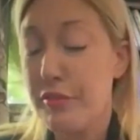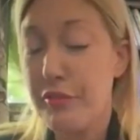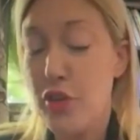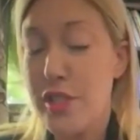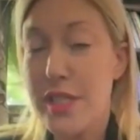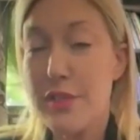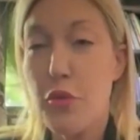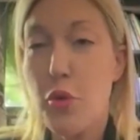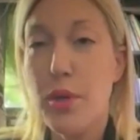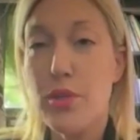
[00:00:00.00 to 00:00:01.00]
First and
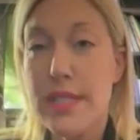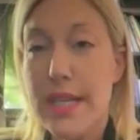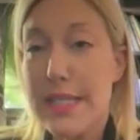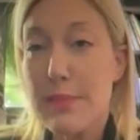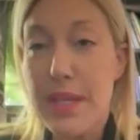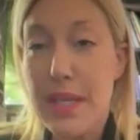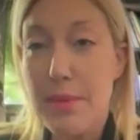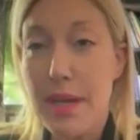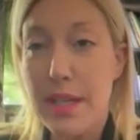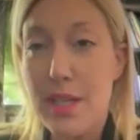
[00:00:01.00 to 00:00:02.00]
foremost, let's speak
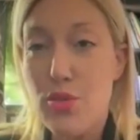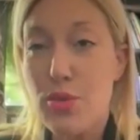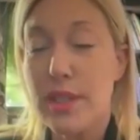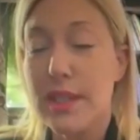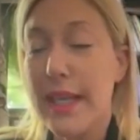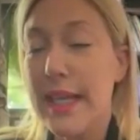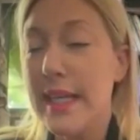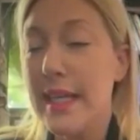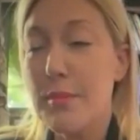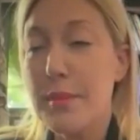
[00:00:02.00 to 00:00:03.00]
about Israel,
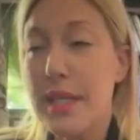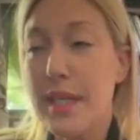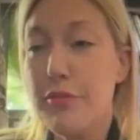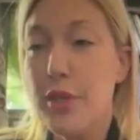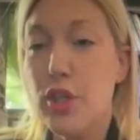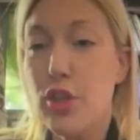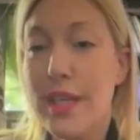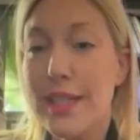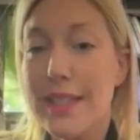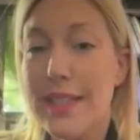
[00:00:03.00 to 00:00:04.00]
Eli. I mean, if we look
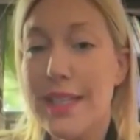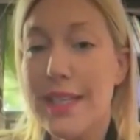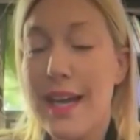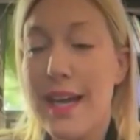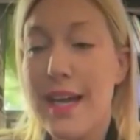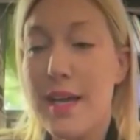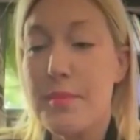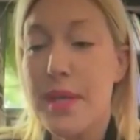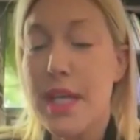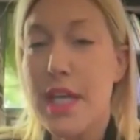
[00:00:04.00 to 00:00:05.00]
at the
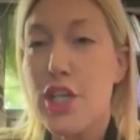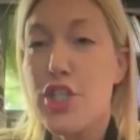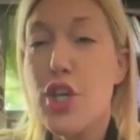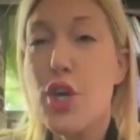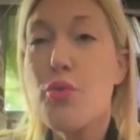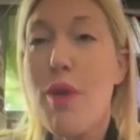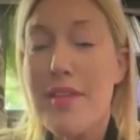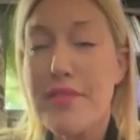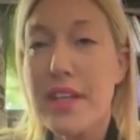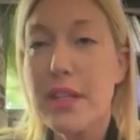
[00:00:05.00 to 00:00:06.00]

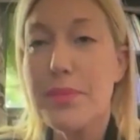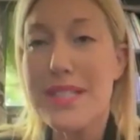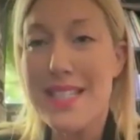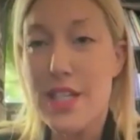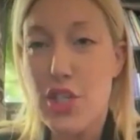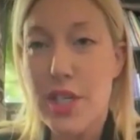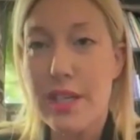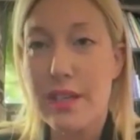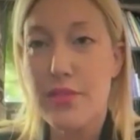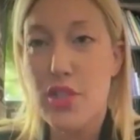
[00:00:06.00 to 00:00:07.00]
geographical
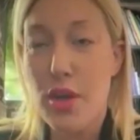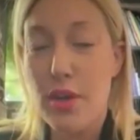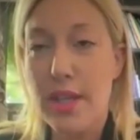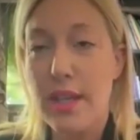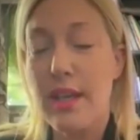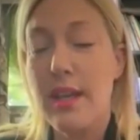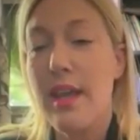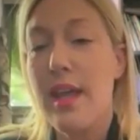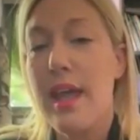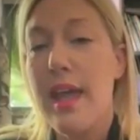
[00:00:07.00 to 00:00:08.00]
positioning of Turkey
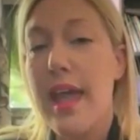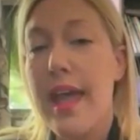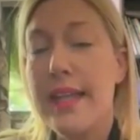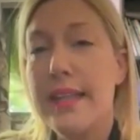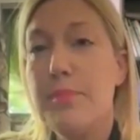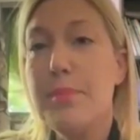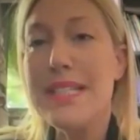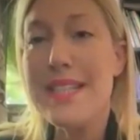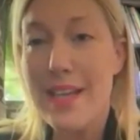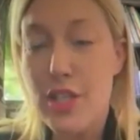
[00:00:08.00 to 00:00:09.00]
and the
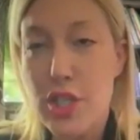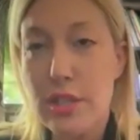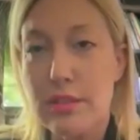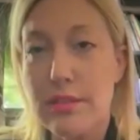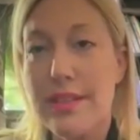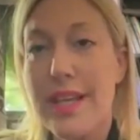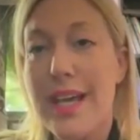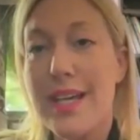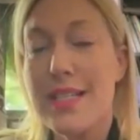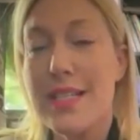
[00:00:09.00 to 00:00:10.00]
potential
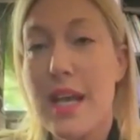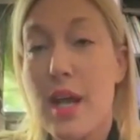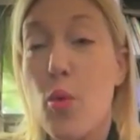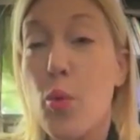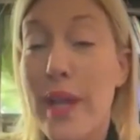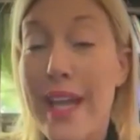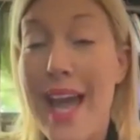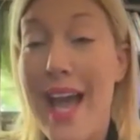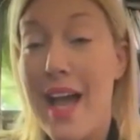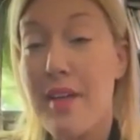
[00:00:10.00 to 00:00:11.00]
that we
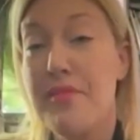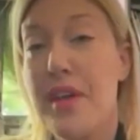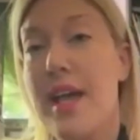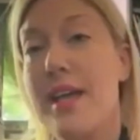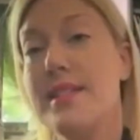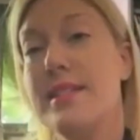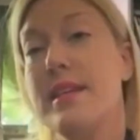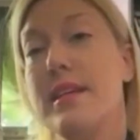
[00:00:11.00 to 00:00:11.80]
have as